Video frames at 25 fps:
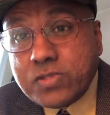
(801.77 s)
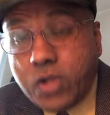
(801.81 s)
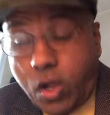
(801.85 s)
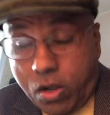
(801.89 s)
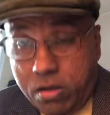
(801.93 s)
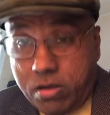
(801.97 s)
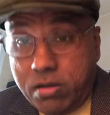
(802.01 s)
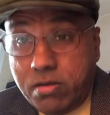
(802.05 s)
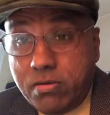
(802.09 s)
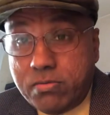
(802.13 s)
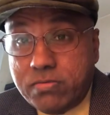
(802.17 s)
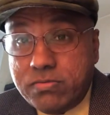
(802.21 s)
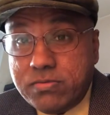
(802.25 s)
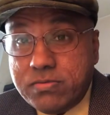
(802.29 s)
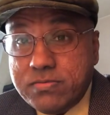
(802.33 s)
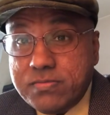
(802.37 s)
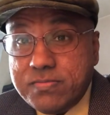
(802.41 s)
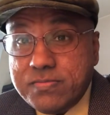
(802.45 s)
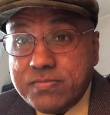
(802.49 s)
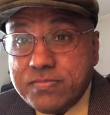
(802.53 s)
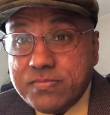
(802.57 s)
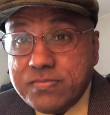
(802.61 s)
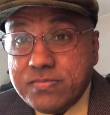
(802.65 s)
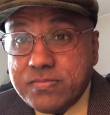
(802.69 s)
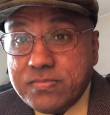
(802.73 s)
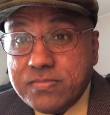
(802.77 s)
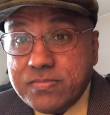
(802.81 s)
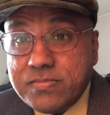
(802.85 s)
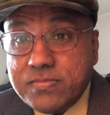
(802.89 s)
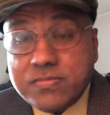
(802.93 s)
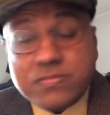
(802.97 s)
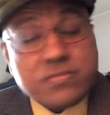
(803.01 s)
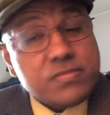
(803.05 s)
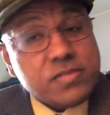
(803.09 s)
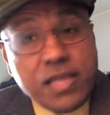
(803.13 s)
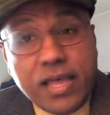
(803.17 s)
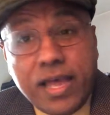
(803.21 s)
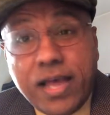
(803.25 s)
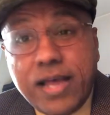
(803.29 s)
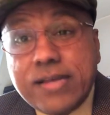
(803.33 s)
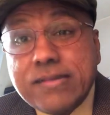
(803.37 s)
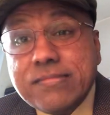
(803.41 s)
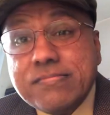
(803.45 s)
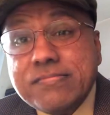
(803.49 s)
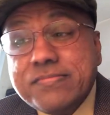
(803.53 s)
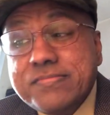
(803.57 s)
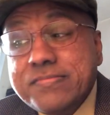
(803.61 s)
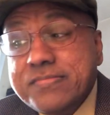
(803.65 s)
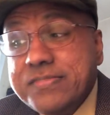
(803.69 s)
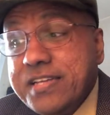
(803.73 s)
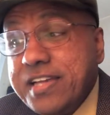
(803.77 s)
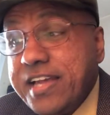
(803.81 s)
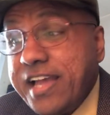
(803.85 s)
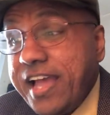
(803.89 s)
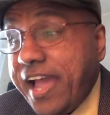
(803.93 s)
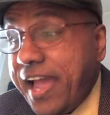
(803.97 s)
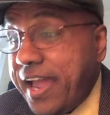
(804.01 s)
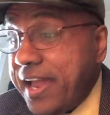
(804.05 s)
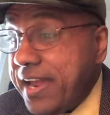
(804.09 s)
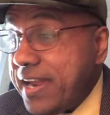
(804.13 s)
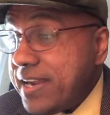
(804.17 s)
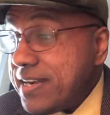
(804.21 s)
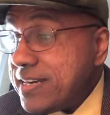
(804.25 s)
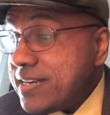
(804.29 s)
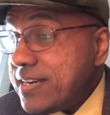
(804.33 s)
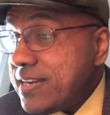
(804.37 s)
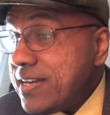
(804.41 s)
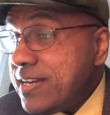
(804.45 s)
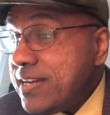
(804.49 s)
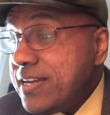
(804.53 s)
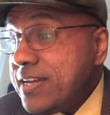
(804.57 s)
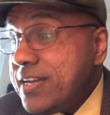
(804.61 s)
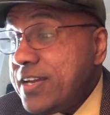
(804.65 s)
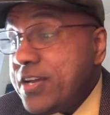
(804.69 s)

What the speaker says: Oh, yeah. And